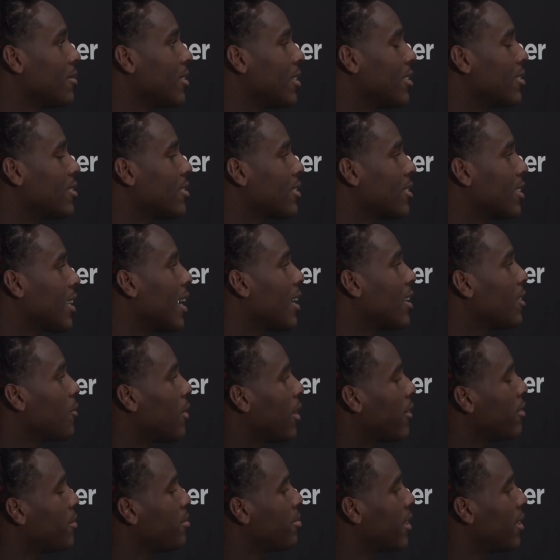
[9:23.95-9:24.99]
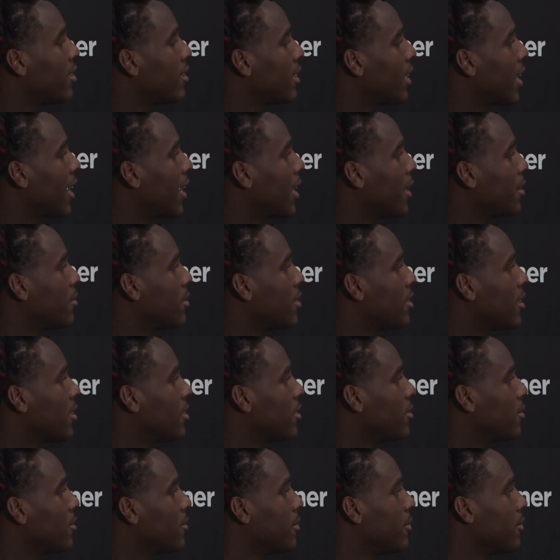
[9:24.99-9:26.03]
it's kind of why we play the game. You
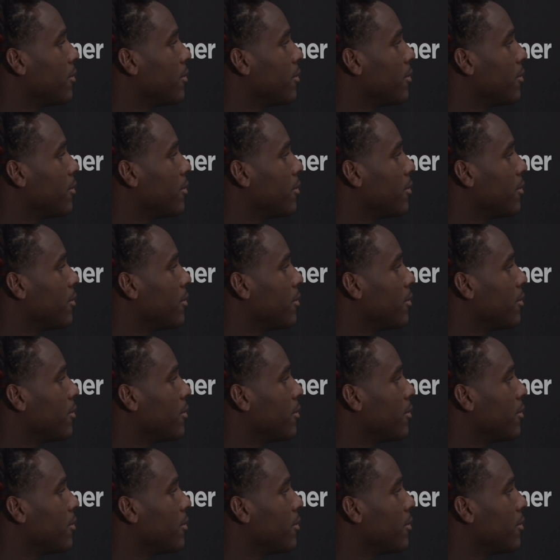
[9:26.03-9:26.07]
know,